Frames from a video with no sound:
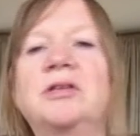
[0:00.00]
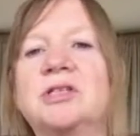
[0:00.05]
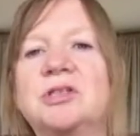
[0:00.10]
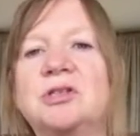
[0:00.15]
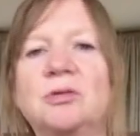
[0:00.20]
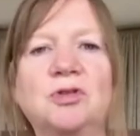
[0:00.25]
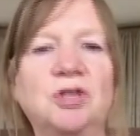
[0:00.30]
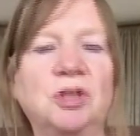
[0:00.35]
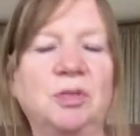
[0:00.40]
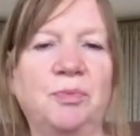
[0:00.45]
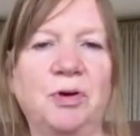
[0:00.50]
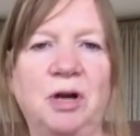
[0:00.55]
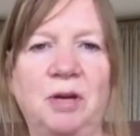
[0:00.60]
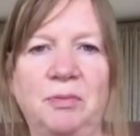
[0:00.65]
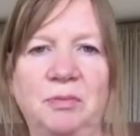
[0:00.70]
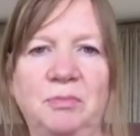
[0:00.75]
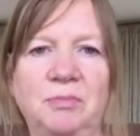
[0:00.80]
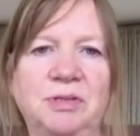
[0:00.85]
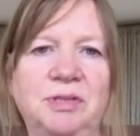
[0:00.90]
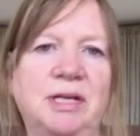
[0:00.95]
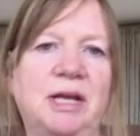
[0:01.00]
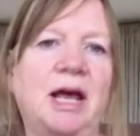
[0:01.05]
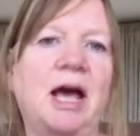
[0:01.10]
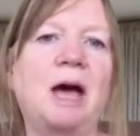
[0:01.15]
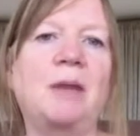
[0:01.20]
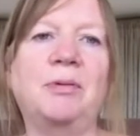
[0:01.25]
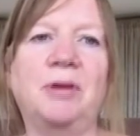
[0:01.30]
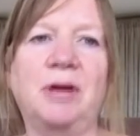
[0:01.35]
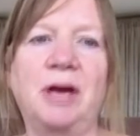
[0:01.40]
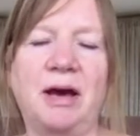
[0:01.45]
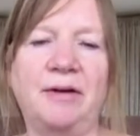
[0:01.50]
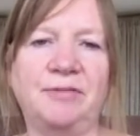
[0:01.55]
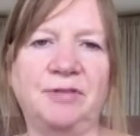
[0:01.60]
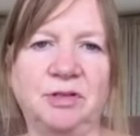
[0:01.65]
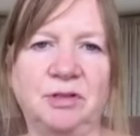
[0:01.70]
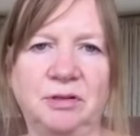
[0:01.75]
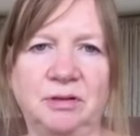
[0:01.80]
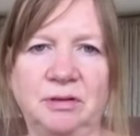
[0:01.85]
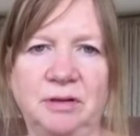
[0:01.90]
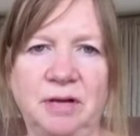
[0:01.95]
social problems that happen
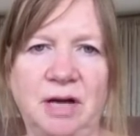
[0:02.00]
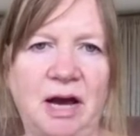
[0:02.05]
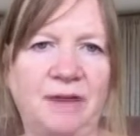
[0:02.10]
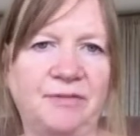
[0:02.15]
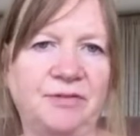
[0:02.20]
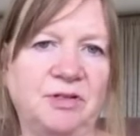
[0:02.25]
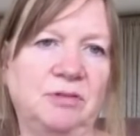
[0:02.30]
after